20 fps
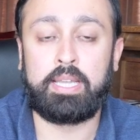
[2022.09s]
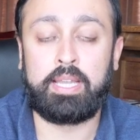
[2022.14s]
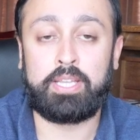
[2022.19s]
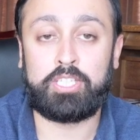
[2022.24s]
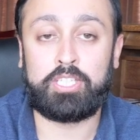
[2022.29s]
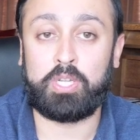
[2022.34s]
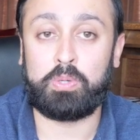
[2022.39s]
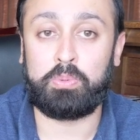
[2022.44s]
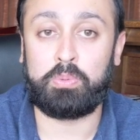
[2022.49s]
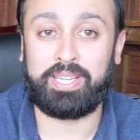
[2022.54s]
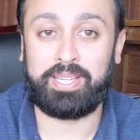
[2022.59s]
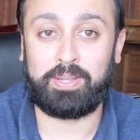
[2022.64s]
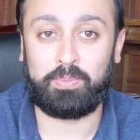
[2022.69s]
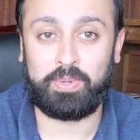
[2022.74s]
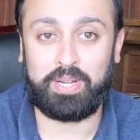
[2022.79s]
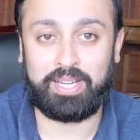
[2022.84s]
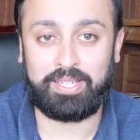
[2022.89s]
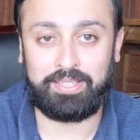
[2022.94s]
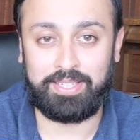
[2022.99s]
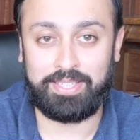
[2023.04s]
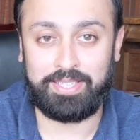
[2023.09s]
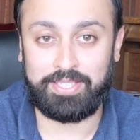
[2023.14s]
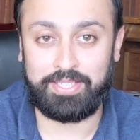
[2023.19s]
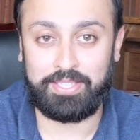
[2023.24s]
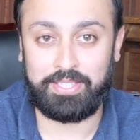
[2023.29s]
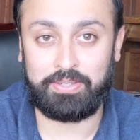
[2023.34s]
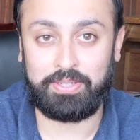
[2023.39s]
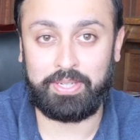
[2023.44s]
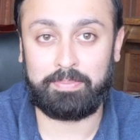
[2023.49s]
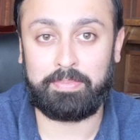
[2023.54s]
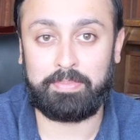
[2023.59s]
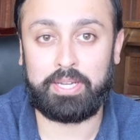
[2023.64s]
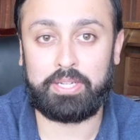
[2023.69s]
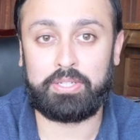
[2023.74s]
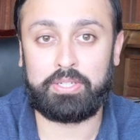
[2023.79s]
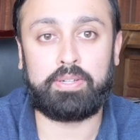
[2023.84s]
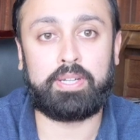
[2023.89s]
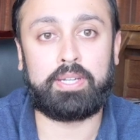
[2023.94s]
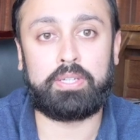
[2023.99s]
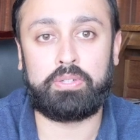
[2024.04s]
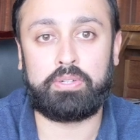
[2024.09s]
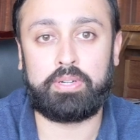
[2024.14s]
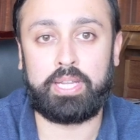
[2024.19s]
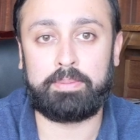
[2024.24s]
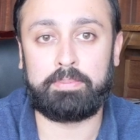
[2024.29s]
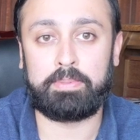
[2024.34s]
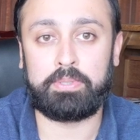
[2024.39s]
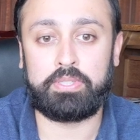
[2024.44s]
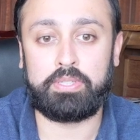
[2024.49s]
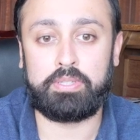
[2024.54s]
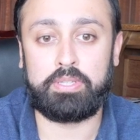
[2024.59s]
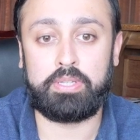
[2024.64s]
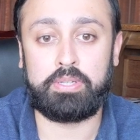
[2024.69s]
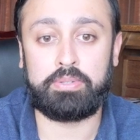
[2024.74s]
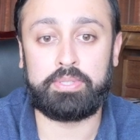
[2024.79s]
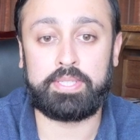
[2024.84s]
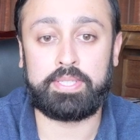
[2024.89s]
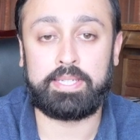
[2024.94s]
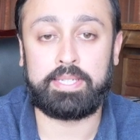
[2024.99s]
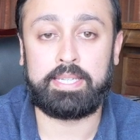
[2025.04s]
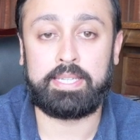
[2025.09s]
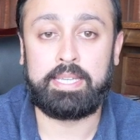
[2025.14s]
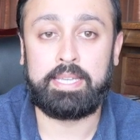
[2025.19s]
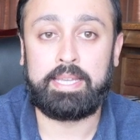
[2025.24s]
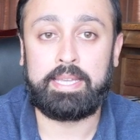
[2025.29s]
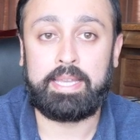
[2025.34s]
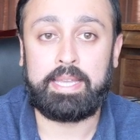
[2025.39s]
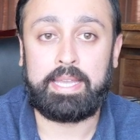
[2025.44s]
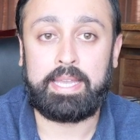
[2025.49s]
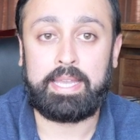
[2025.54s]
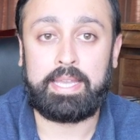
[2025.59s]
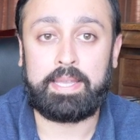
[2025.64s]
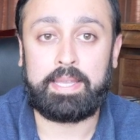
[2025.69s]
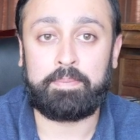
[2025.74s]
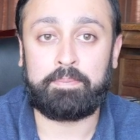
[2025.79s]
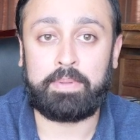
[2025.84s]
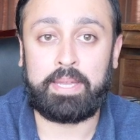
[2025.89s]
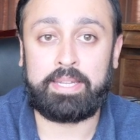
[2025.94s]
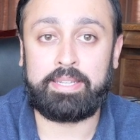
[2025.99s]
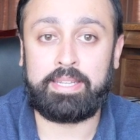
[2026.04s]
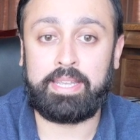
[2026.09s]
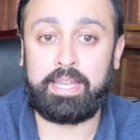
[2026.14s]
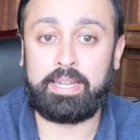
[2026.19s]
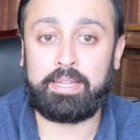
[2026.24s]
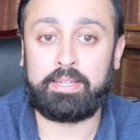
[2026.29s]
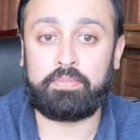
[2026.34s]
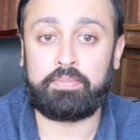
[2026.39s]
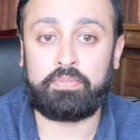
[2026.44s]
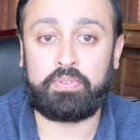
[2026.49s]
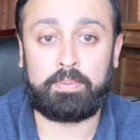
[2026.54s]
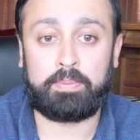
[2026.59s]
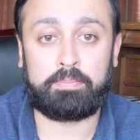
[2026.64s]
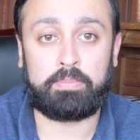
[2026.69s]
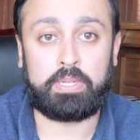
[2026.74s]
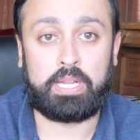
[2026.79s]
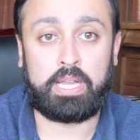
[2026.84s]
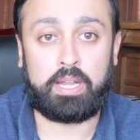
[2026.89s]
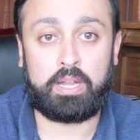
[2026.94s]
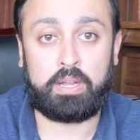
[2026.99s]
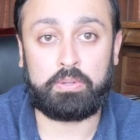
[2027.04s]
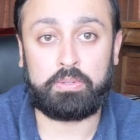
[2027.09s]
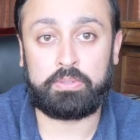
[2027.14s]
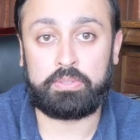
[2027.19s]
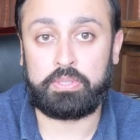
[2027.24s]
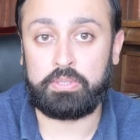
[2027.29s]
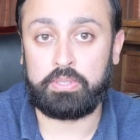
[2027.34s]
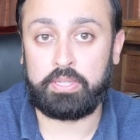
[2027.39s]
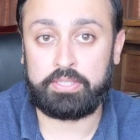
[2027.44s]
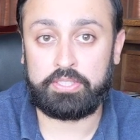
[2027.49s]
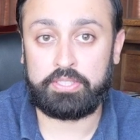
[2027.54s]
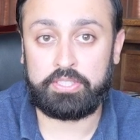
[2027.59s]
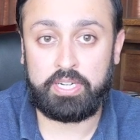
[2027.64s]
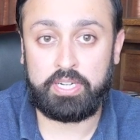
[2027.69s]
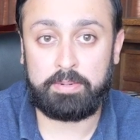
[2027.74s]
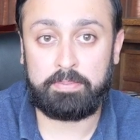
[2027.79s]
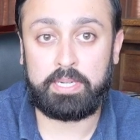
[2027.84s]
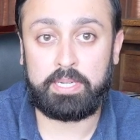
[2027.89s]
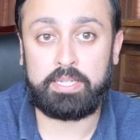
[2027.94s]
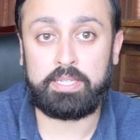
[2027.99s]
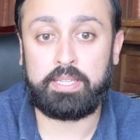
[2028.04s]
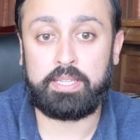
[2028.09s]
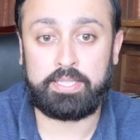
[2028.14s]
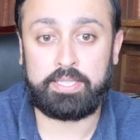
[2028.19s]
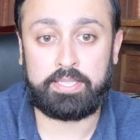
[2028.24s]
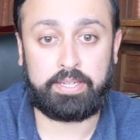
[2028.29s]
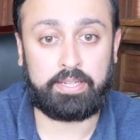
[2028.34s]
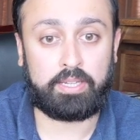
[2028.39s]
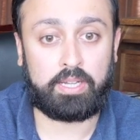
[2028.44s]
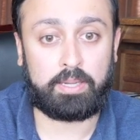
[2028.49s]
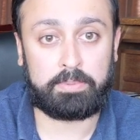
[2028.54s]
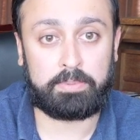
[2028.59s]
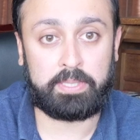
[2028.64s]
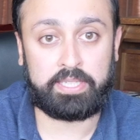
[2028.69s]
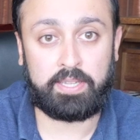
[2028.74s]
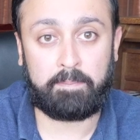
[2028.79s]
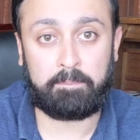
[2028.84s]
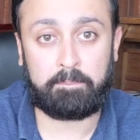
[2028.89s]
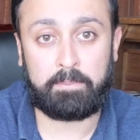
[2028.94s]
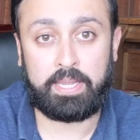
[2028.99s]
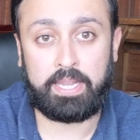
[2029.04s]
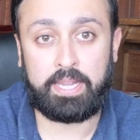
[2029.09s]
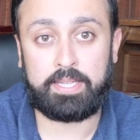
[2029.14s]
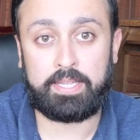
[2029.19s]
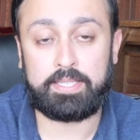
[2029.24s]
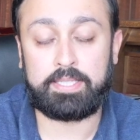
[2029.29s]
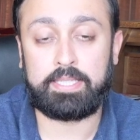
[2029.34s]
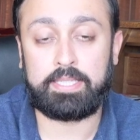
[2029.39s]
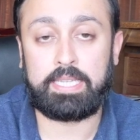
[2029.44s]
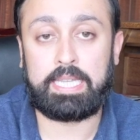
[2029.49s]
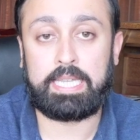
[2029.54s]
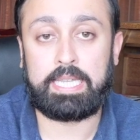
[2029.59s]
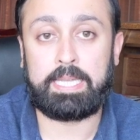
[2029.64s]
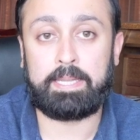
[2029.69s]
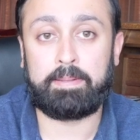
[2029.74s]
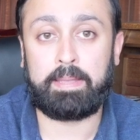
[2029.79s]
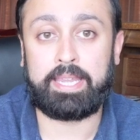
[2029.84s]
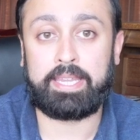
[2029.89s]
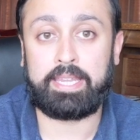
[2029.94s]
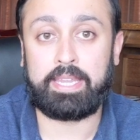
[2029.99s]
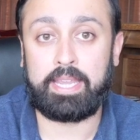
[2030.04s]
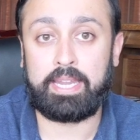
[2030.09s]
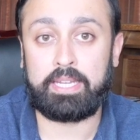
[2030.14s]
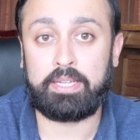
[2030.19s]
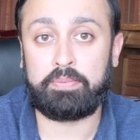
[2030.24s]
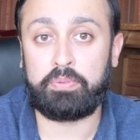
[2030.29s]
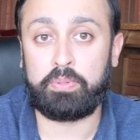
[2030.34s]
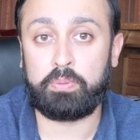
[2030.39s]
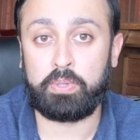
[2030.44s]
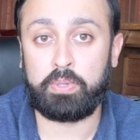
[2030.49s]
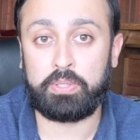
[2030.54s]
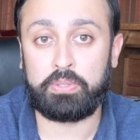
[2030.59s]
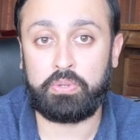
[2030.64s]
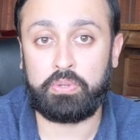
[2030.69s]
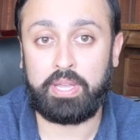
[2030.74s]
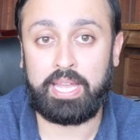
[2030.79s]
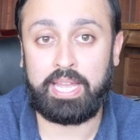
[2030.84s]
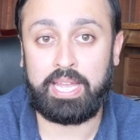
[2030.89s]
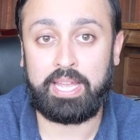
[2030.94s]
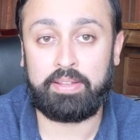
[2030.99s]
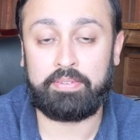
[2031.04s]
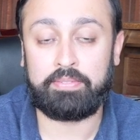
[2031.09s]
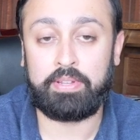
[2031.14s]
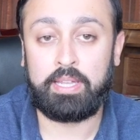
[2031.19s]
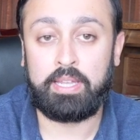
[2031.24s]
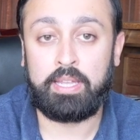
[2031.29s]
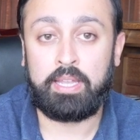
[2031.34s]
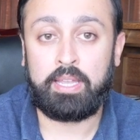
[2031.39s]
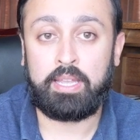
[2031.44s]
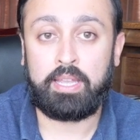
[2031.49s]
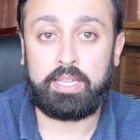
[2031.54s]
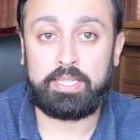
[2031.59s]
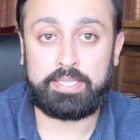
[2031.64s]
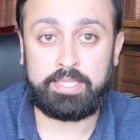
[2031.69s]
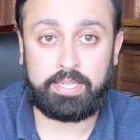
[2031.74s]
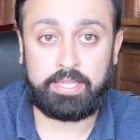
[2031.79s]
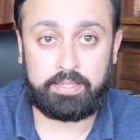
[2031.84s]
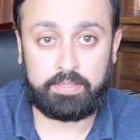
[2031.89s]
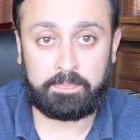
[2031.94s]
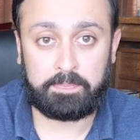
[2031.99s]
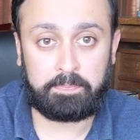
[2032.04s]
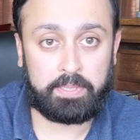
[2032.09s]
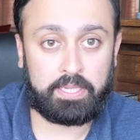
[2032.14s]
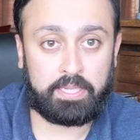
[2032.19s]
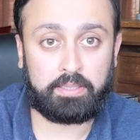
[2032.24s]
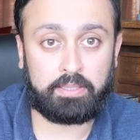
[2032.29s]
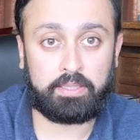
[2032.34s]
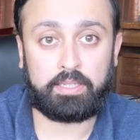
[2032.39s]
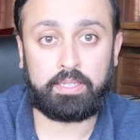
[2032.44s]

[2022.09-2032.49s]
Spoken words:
so we can whitelist you and make sure that you're able to use it. And then from now till October, setting up the campaigns. Again, if you want to have a second opinion,